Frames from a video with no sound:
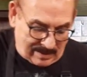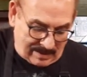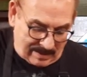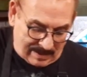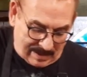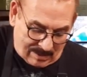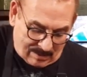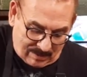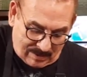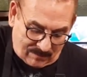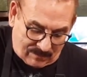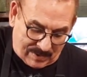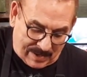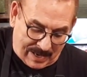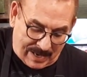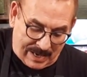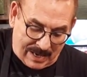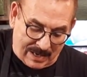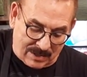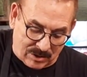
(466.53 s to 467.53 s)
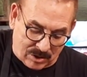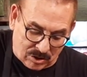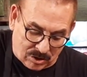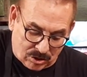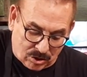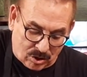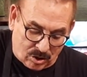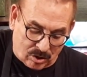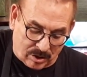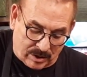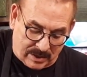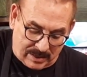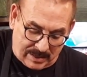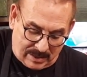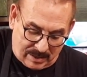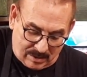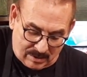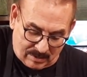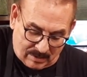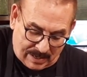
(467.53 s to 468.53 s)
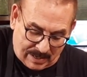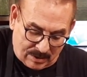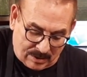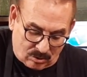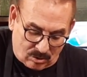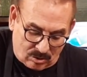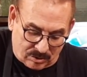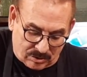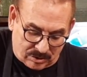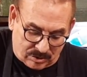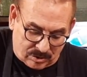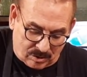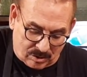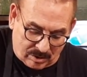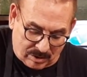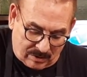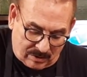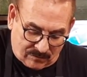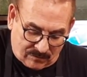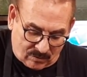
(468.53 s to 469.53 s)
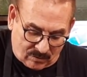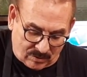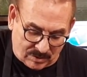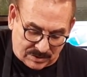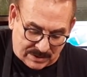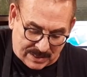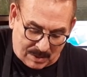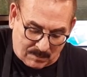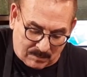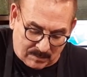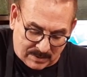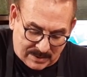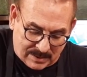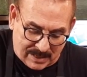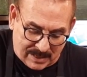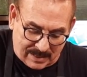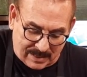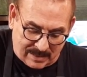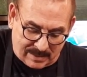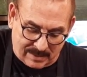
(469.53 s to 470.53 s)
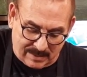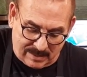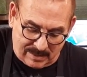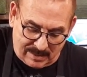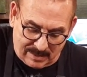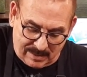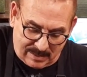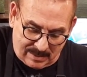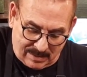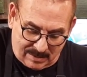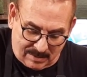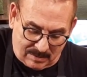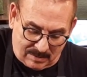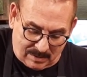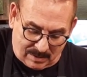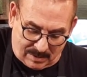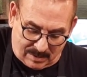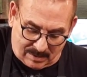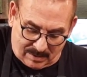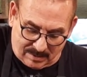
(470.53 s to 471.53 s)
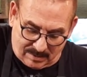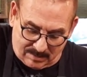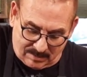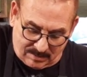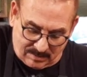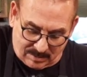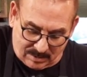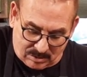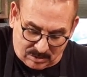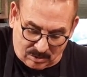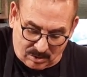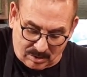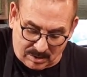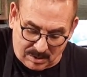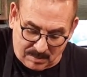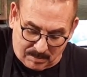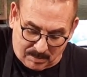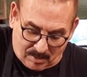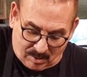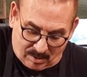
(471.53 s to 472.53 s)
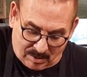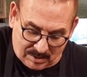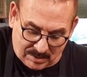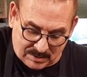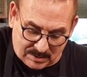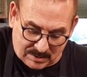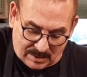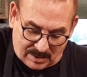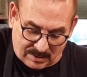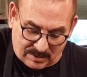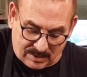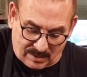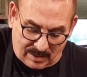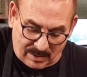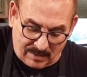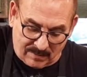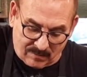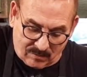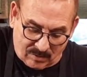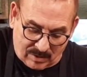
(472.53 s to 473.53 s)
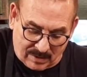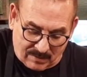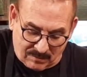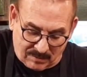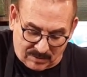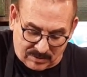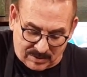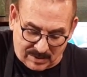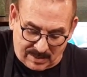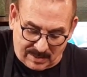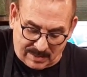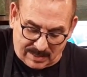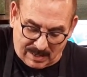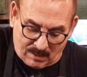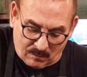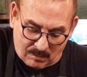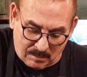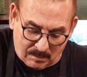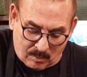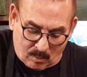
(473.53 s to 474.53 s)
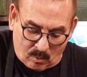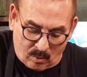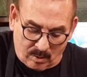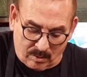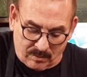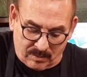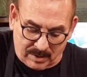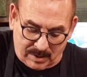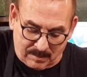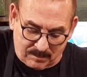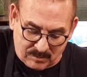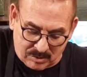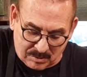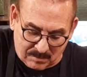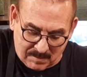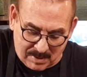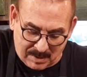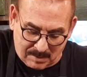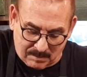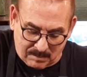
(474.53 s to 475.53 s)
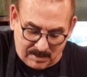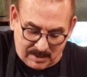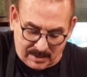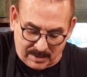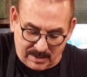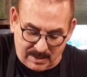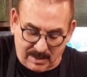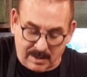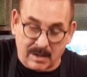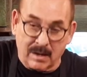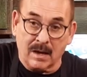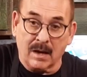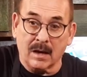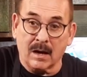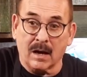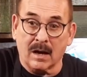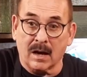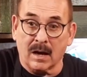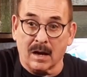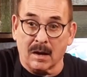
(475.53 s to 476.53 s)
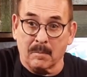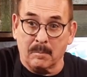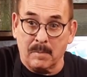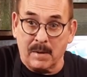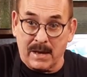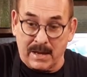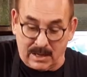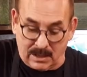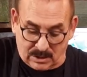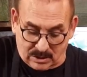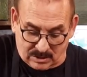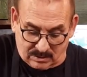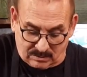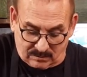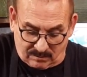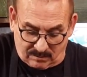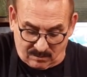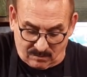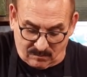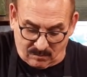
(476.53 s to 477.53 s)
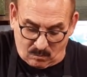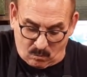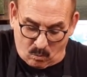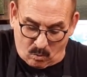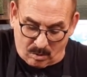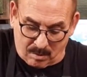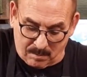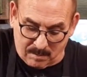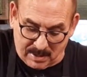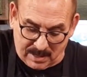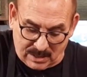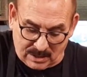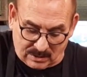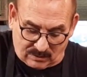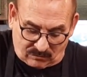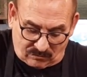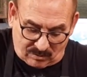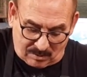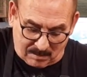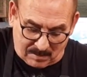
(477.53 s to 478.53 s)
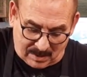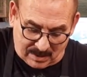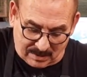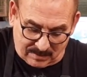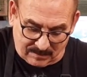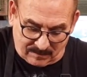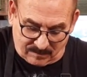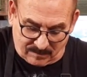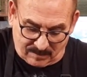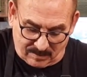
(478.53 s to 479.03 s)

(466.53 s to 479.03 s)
Now, if I had the turkey here and I had cooked the turkey first, I would take the turkey parts, like the liver and everything, and I would boil them to make me a base, water base for my